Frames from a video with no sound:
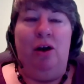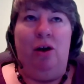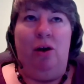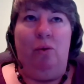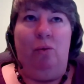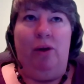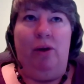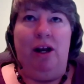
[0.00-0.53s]

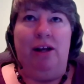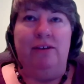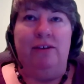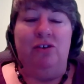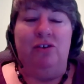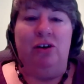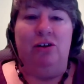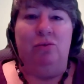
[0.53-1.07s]
When I
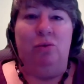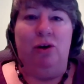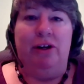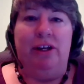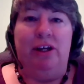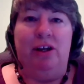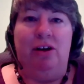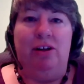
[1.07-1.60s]
started
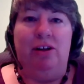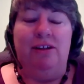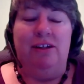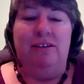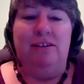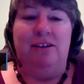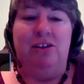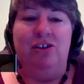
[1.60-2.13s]
working on T
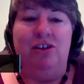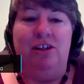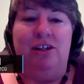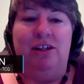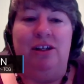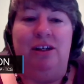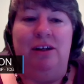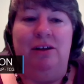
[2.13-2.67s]
C
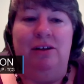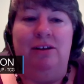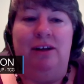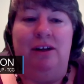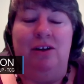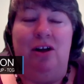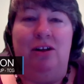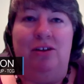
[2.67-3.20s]
G
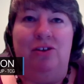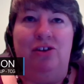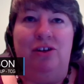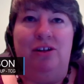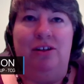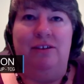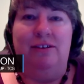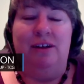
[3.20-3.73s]

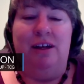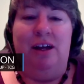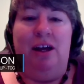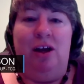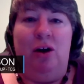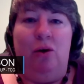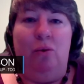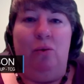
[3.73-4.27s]
technologies,
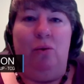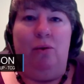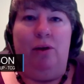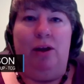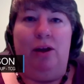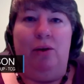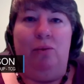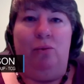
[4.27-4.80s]

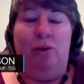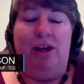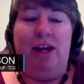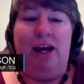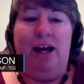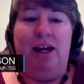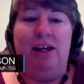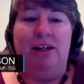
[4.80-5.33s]
we
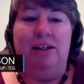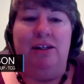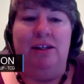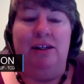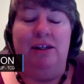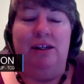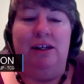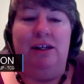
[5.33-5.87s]
had
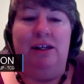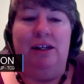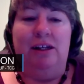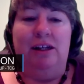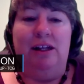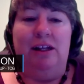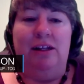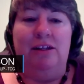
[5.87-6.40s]

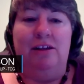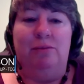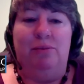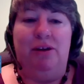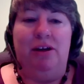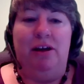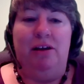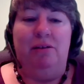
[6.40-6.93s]
T P
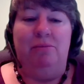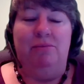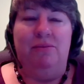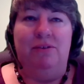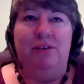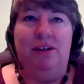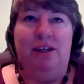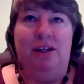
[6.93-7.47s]

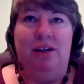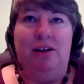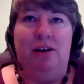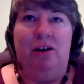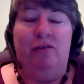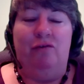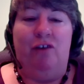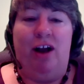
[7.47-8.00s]
Ms in
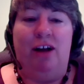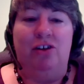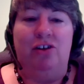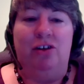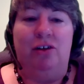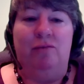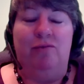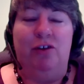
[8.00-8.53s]
a
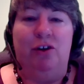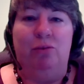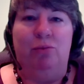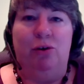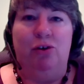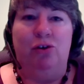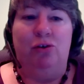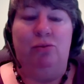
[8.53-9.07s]
fraction of the
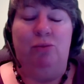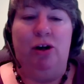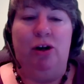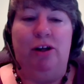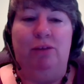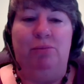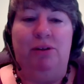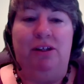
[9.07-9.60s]
commercial
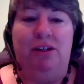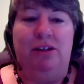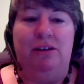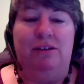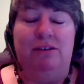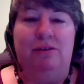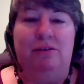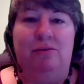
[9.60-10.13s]

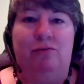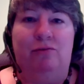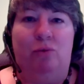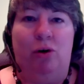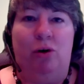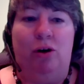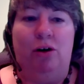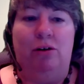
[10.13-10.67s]
marketplace
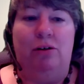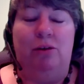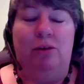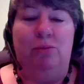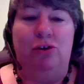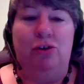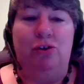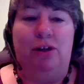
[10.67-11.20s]
for
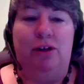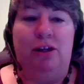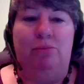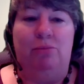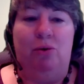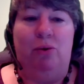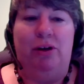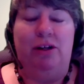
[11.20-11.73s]
commercial
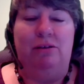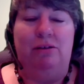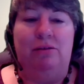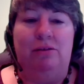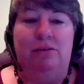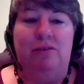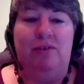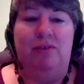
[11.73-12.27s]
endpoint
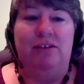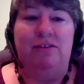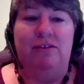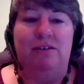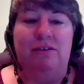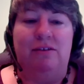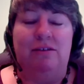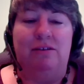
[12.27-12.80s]

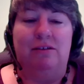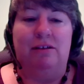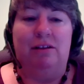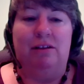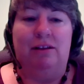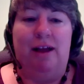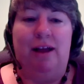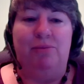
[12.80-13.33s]
devices,
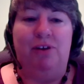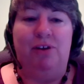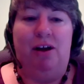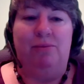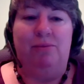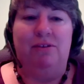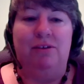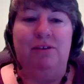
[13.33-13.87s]

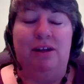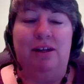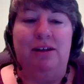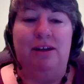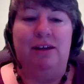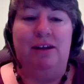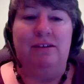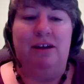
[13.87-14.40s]
laptops, and
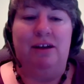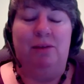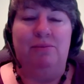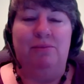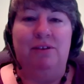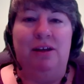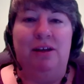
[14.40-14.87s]
desktops.